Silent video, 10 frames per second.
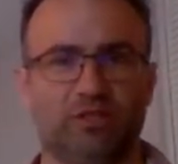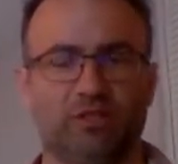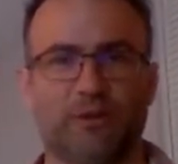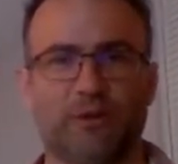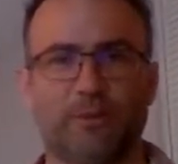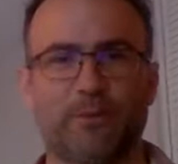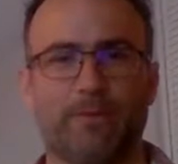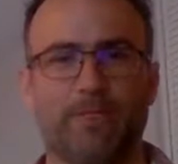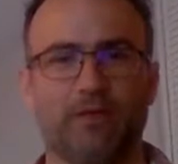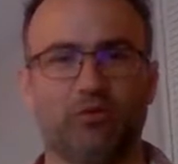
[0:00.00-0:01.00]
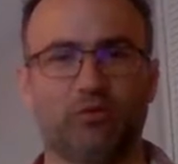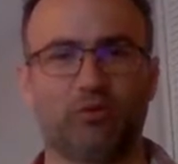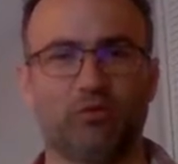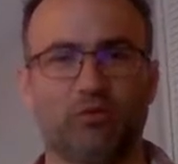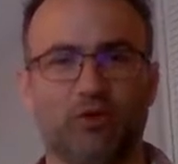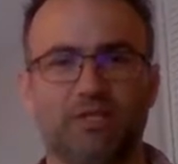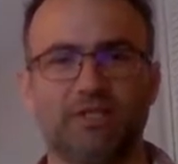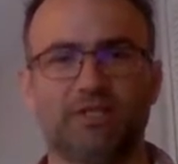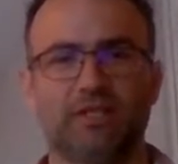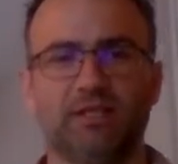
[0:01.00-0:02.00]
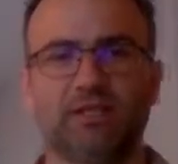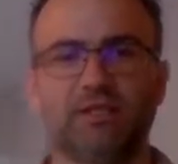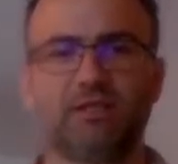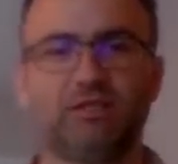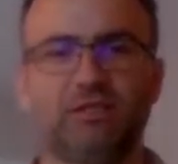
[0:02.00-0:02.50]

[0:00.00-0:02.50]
and to go more in detail.